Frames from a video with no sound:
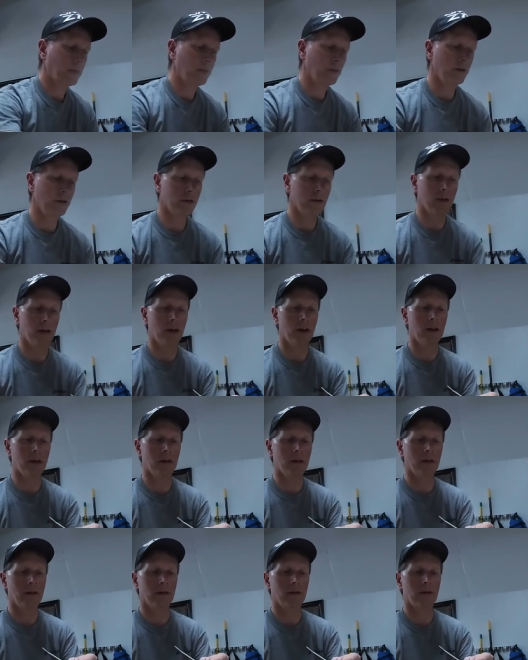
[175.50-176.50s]
You can
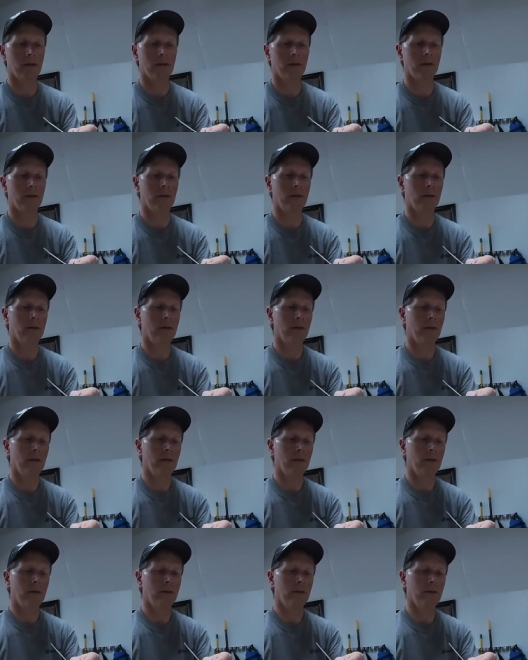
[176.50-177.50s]
take
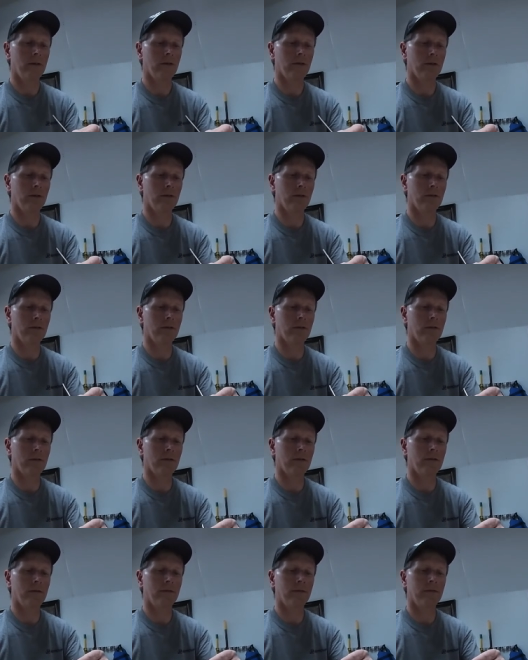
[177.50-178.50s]
needle noses
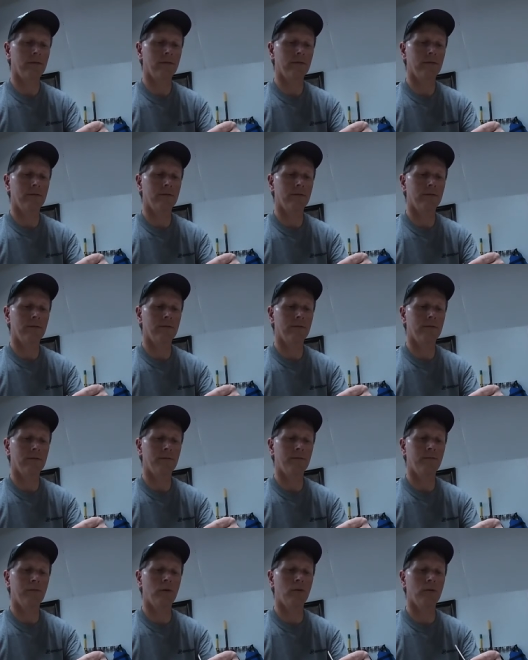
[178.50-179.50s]
and
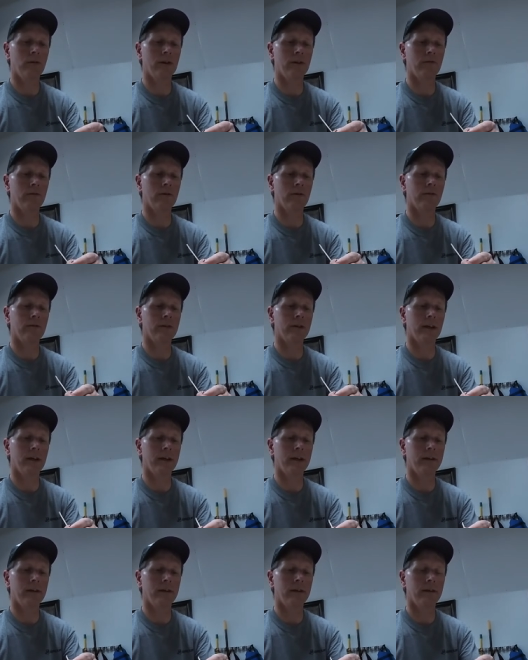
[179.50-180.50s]
pull it in real
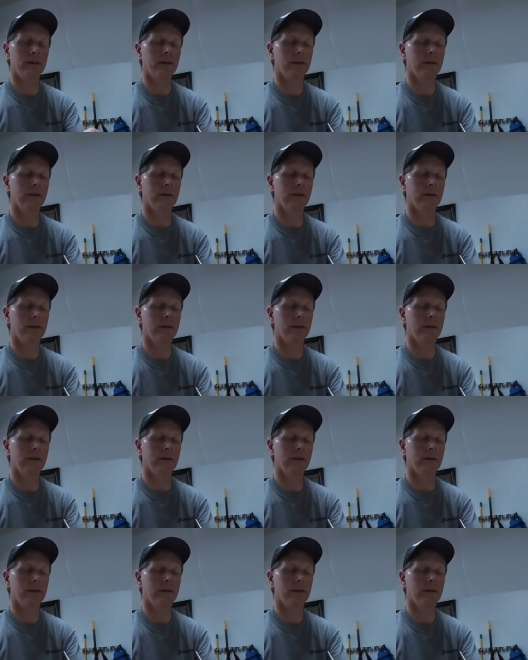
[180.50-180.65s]
tight.